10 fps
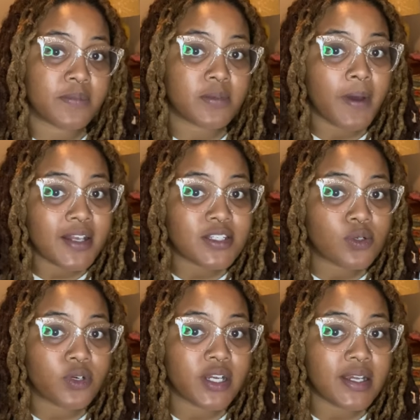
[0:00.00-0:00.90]

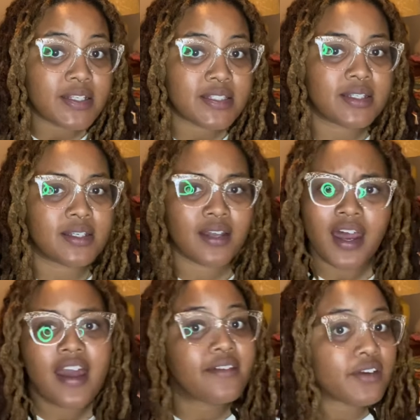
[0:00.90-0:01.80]
suppositories,
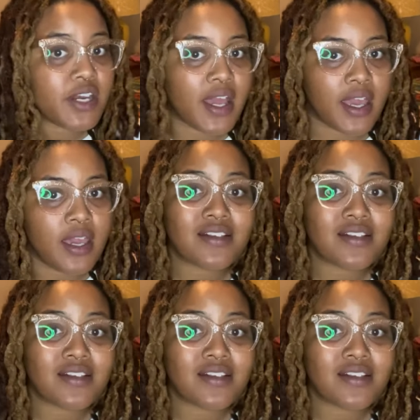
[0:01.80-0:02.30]
not every day.